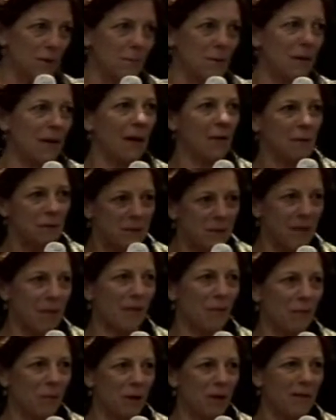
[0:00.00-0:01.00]
but that was like
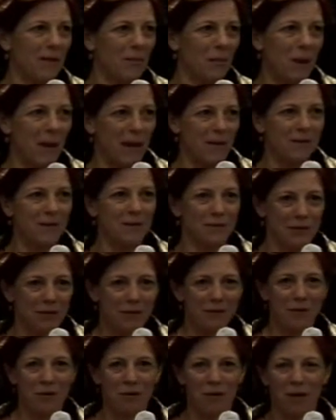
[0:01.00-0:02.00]
a rite of passage, that
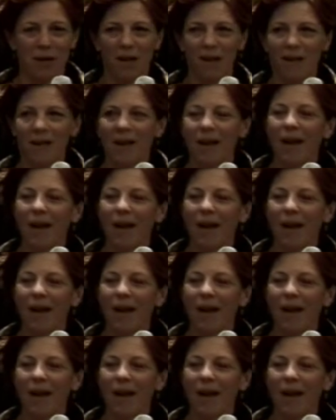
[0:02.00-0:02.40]
was okay.